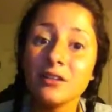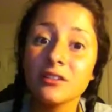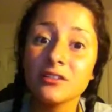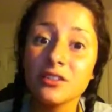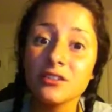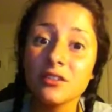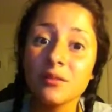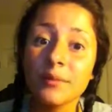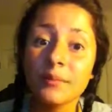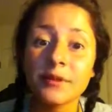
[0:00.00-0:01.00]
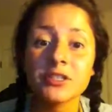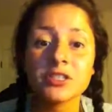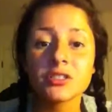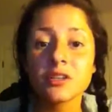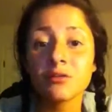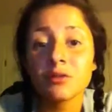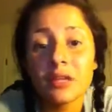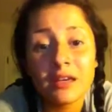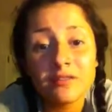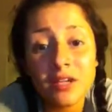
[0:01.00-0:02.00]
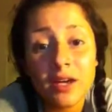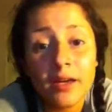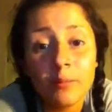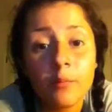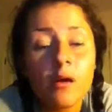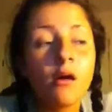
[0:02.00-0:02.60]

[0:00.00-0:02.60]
looked into them that much because I don't really have time.